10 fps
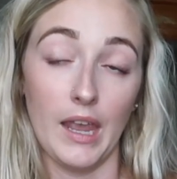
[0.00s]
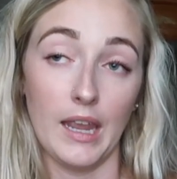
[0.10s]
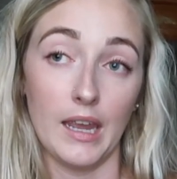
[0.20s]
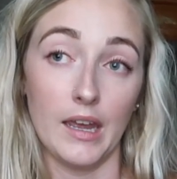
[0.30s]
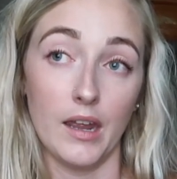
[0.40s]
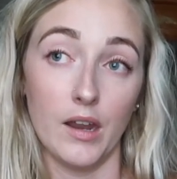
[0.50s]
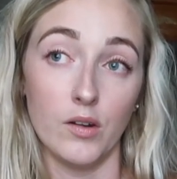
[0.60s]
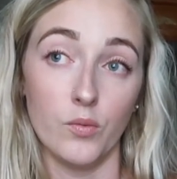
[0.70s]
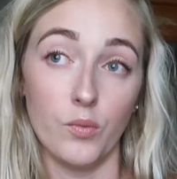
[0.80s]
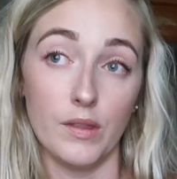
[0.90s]

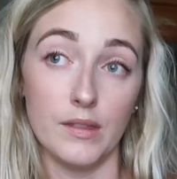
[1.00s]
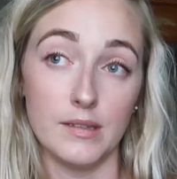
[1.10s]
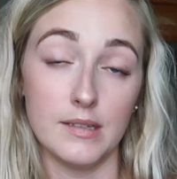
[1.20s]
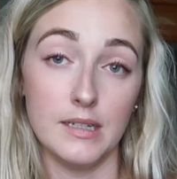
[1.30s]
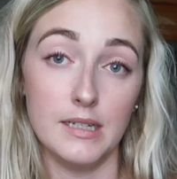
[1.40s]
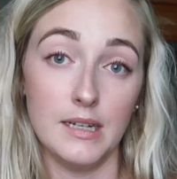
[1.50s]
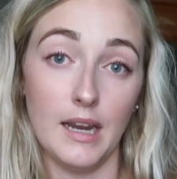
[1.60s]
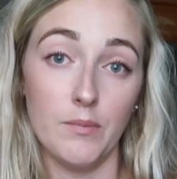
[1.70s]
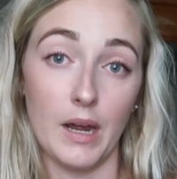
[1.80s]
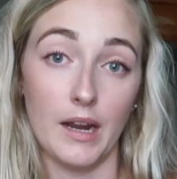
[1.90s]
And when the CT
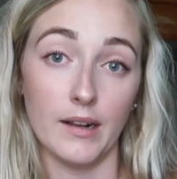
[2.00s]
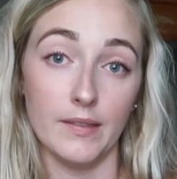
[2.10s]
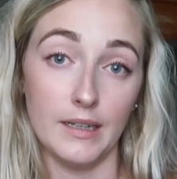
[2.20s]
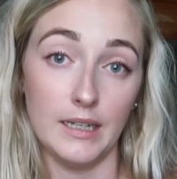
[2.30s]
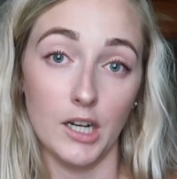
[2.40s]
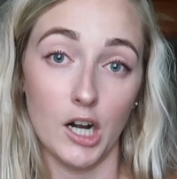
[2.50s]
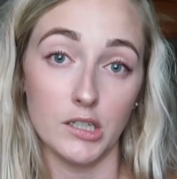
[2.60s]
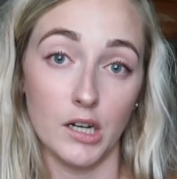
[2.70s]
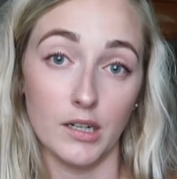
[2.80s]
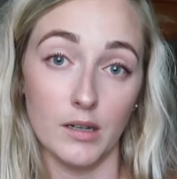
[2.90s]
came back and the ER
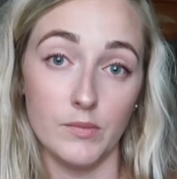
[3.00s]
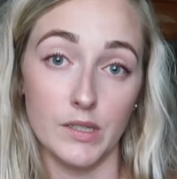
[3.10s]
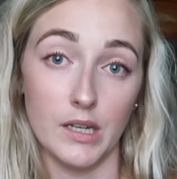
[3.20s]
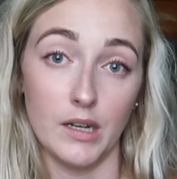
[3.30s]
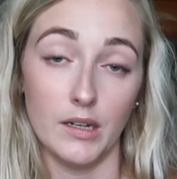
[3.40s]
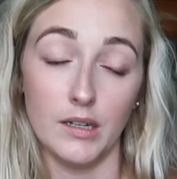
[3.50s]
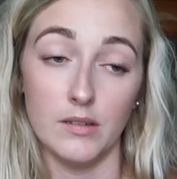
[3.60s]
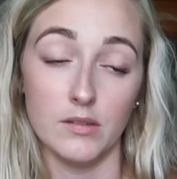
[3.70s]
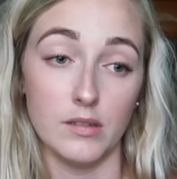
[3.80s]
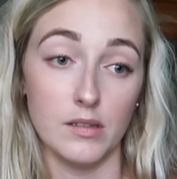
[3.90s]
doc comes in,
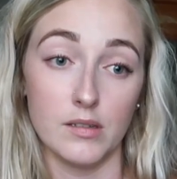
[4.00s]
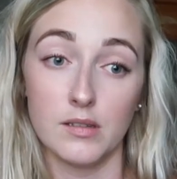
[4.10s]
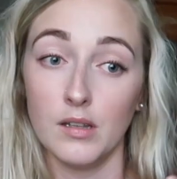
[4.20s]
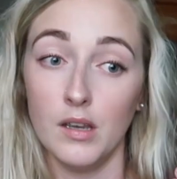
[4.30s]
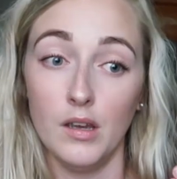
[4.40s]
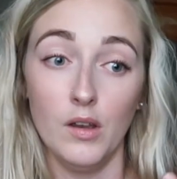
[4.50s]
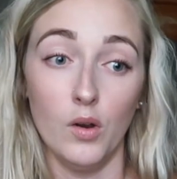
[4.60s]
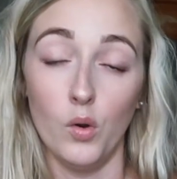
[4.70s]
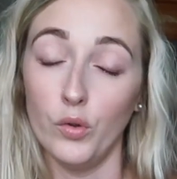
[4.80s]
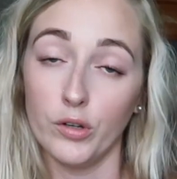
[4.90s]
he's this
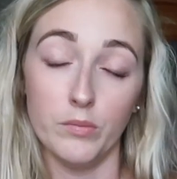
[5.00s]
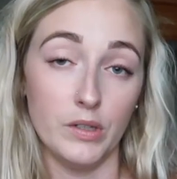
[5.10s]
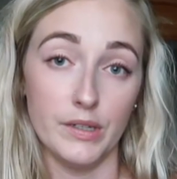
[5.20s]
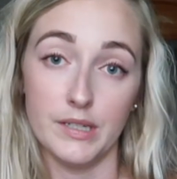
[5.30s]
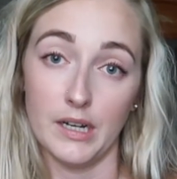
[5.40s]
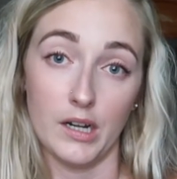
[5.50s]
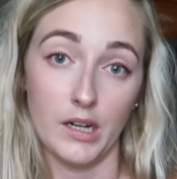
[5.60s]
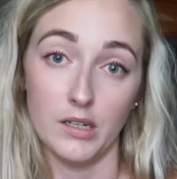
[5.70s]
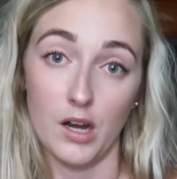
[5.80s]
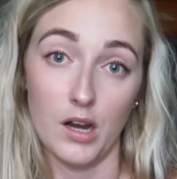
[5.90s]
older
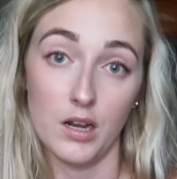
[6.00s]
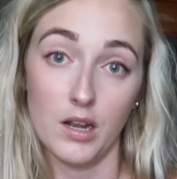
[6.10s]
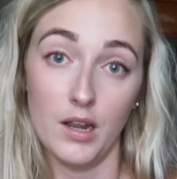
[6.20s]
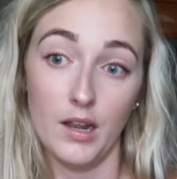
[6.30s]
military doc